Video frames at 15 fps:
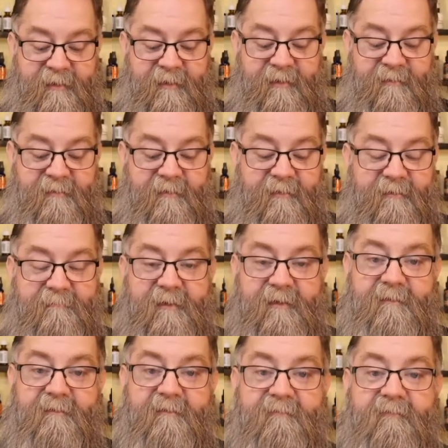And
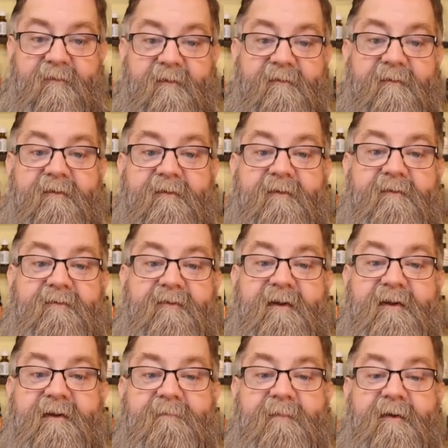maybe looking forward to try
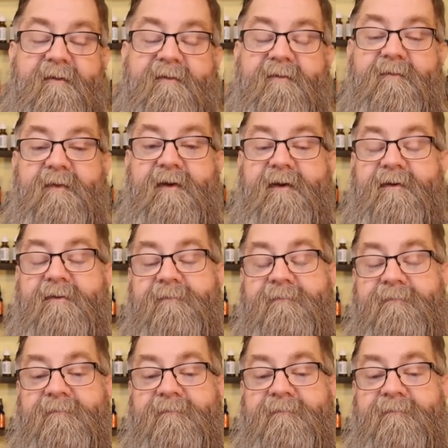that butter as well.